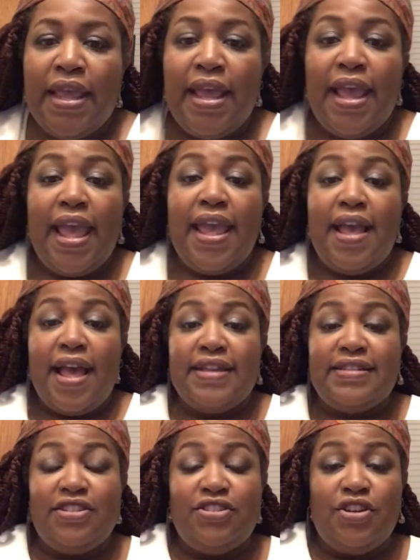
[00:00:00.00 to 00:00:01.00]
Hey guys,
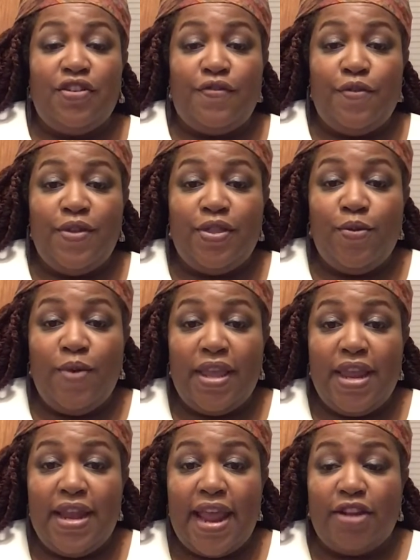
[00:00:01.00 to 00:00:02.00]
it's Jennifer with the Wiki
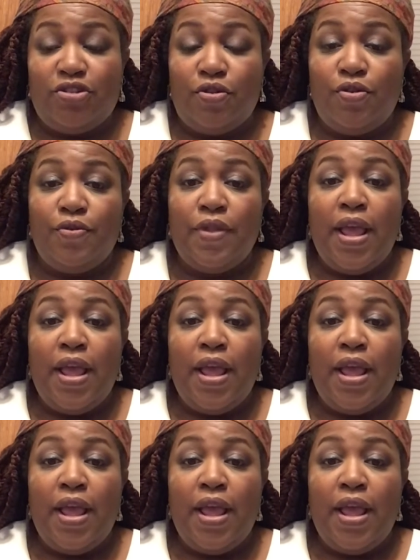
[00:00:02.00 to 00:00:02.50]
Natural.